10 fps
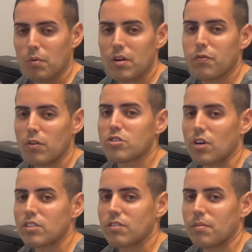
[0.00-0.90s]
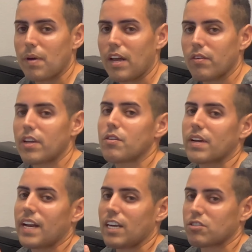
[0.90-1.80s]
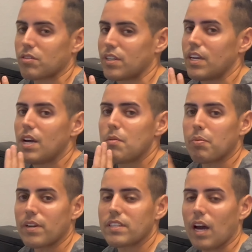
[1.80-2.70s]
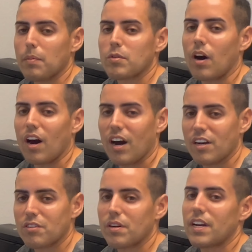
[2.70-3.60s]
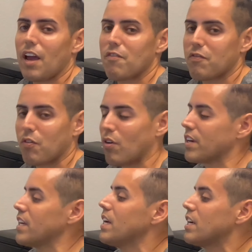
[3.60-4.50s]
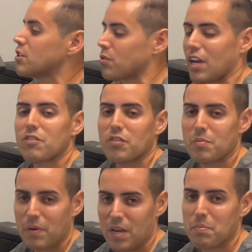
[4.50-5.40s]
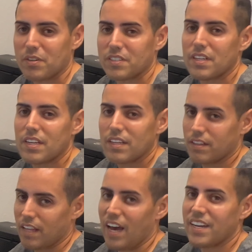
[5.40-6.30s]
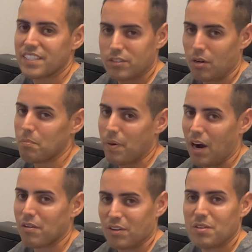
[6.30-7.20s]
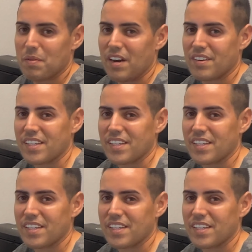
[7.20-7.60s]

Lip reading: one full charge of the battery, you can actually print up to 140 transfer papers. That is some power on the battery.